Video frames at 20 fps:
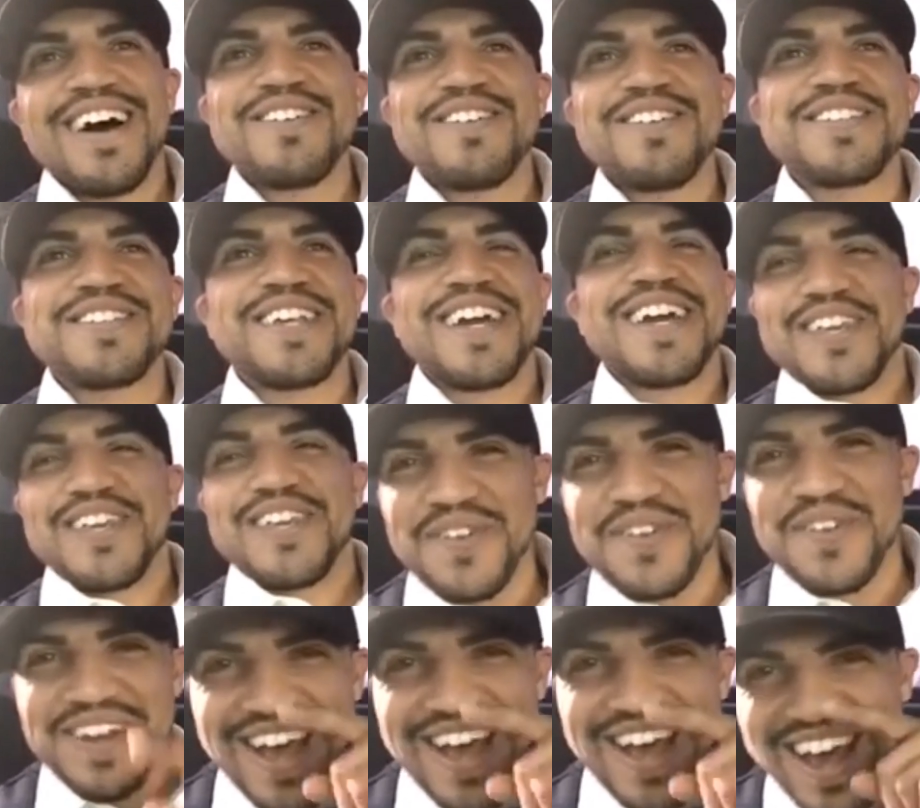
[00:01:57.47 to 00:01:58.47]
I was like,
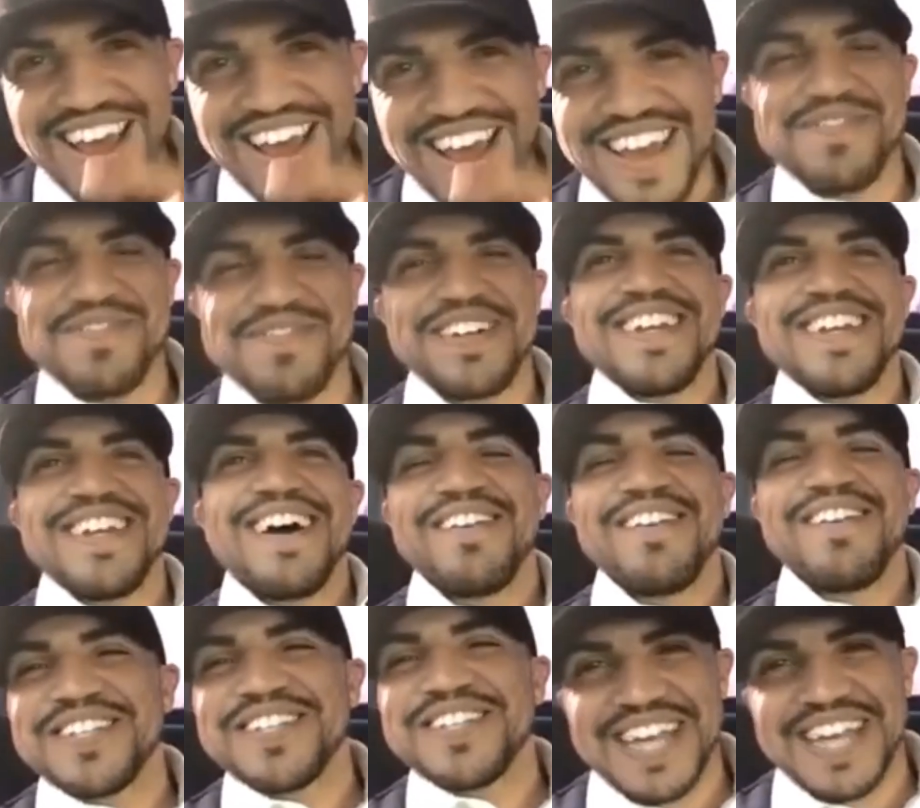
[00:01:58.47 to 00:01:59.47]
you and I, but
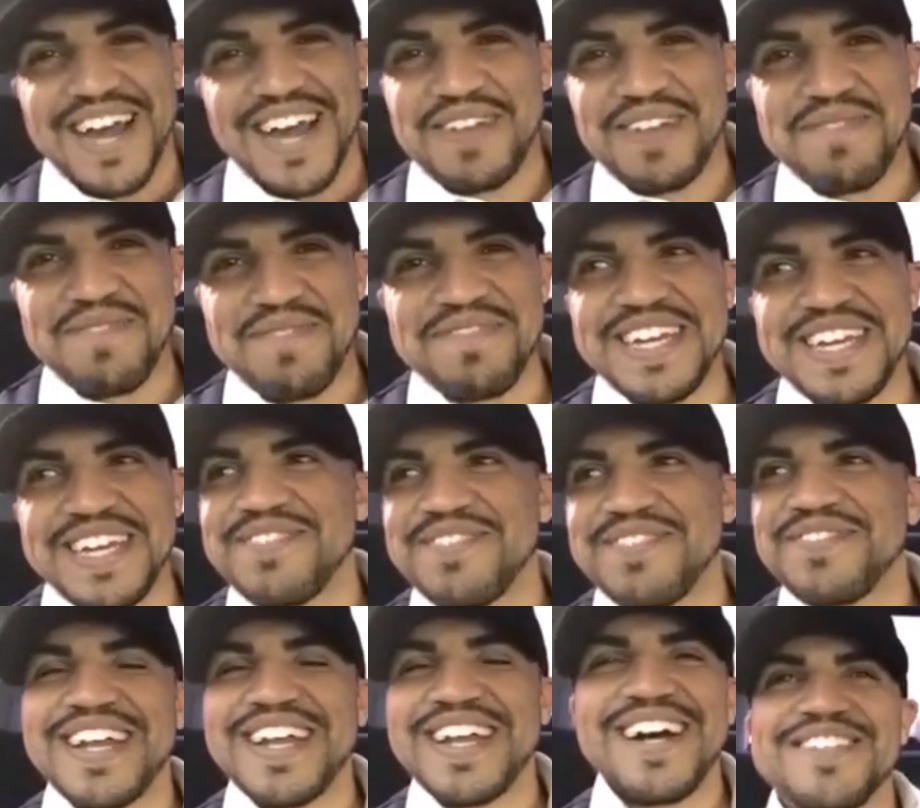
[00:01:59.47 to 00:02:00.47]
obviously I'm not
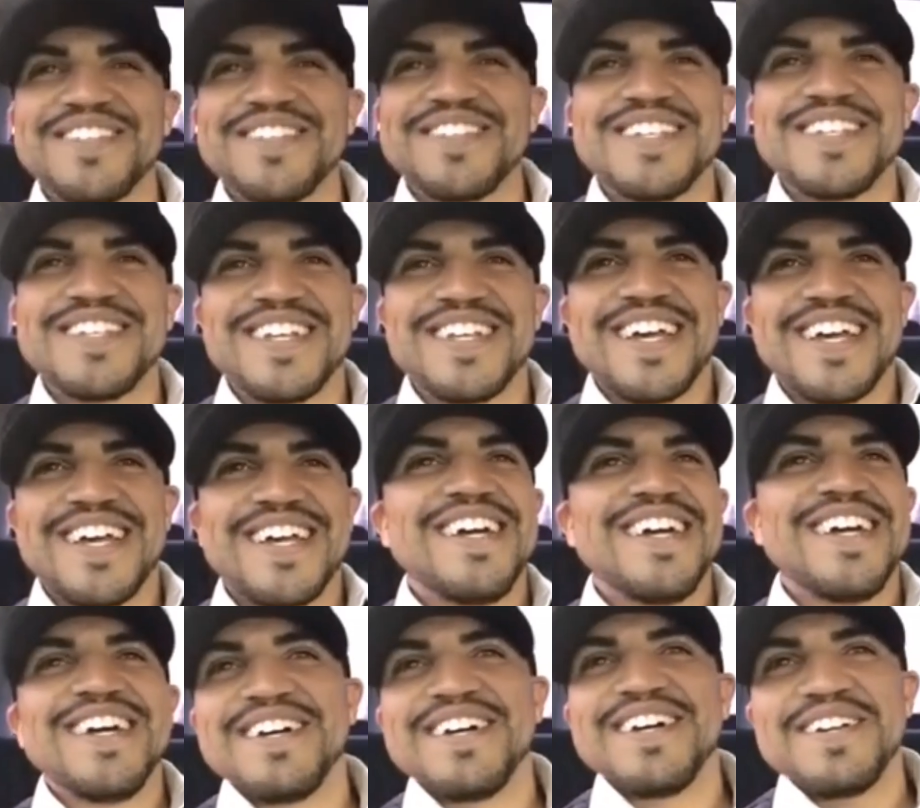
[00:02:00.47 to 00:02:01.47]
playing. But I was just like,